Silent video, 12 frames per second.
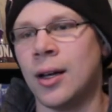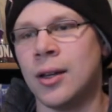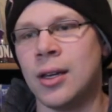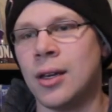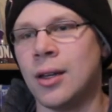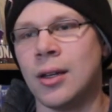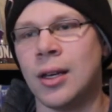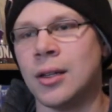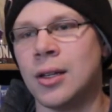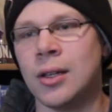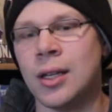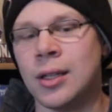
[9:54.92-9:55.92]
In
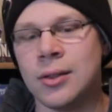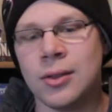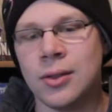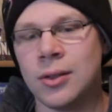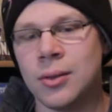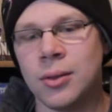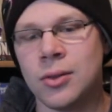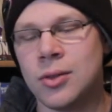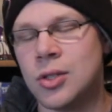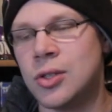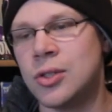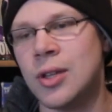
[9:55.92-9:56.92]
Clint,
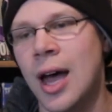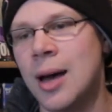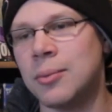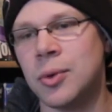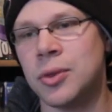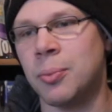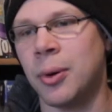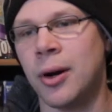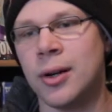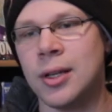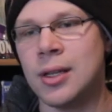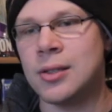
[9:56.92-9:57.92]
just stop with the
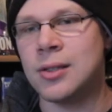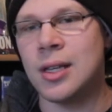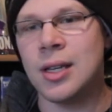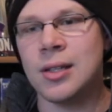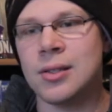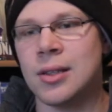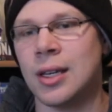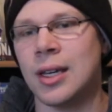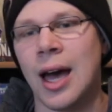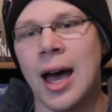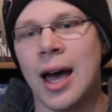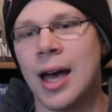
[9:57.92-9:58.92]
partying scenes and the
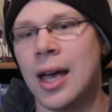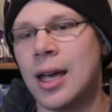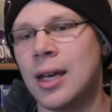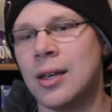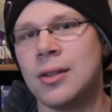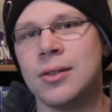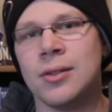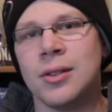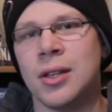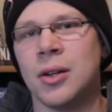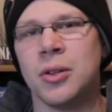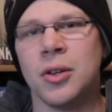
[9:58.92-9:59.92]
guys.
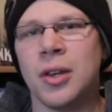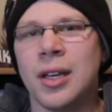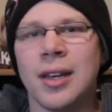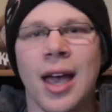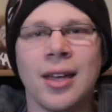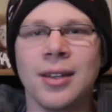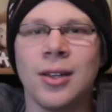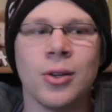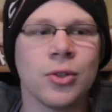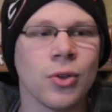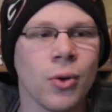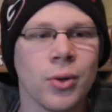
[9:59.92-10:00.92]
You're like 90
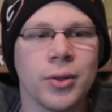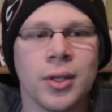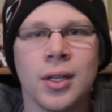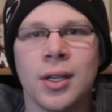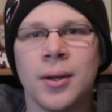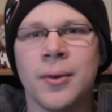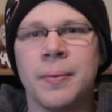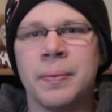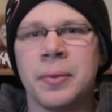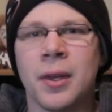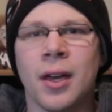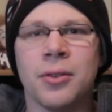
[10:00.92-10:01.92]
years old,
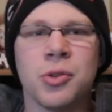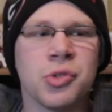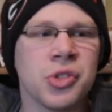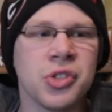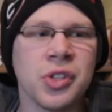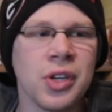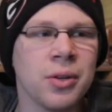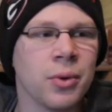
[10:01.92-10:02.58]
and there's a scene